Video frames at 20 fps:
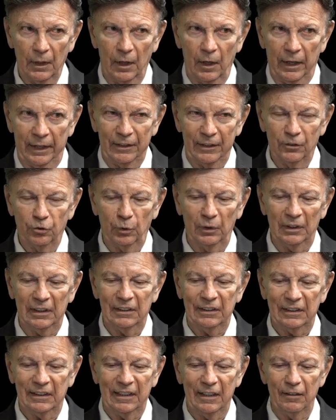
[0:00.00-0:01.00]
He's willing
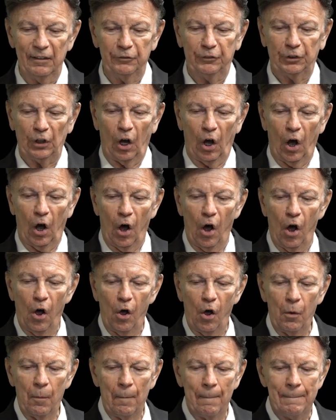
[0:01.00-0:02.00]
to give to
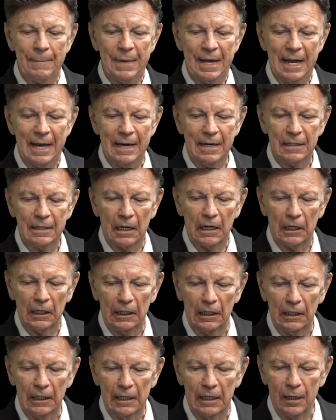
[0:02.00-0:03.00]
all men
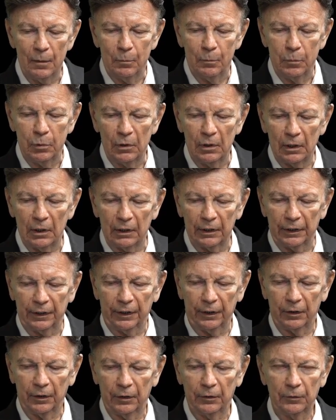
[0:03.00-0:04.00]

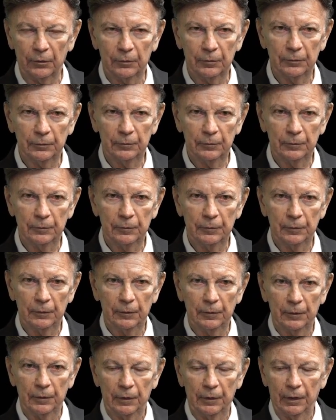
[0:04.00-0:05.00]
liberally
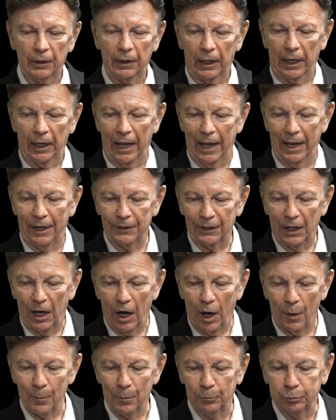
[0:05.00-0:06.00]
and
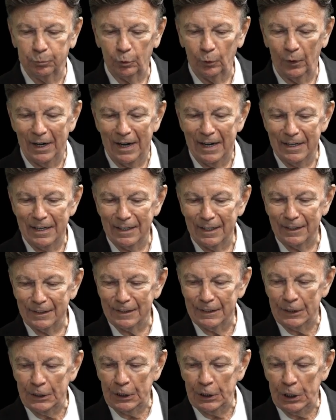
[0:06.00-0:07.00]
upbraideth
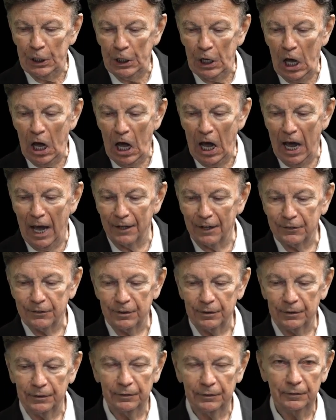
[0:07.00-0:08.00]
not
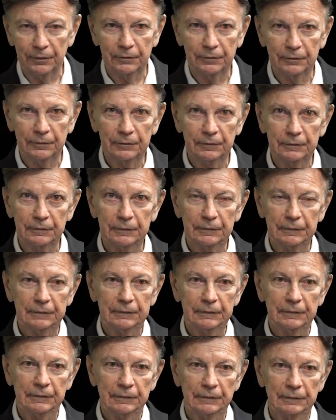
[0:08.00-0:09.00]

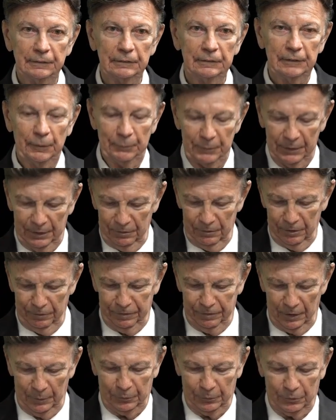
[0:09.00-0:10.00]
let me give you a
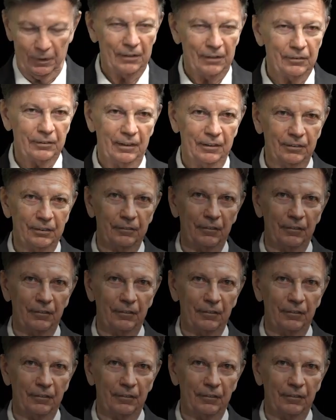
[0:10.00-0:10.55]
Phillips translation of